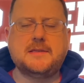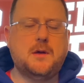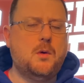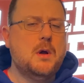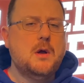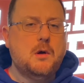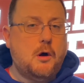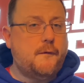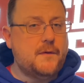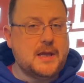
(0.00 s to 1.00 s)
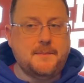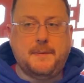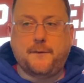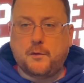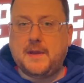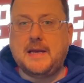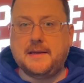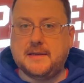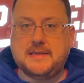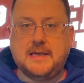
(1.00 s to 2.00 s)
So hopefully before the end
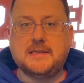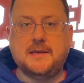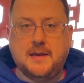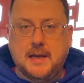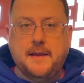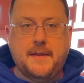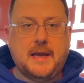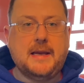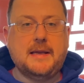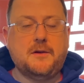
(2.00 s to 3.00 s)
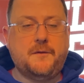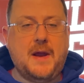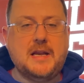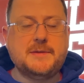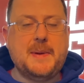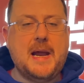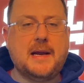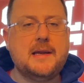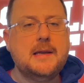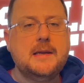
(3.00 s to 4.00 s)
of the season, they can get their fans
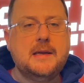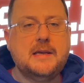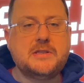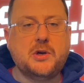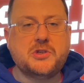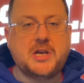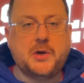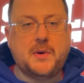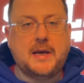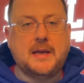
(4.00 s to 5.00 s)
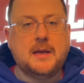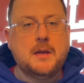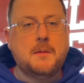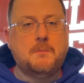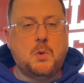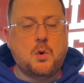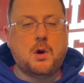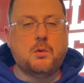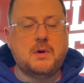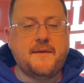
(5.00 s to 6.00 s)
back and start generating
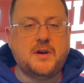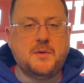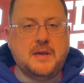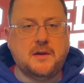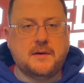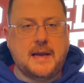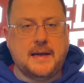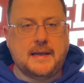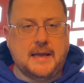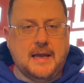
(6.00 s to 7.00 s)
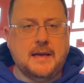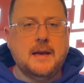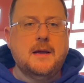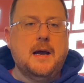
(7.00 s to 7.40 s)
more revenue here yet again.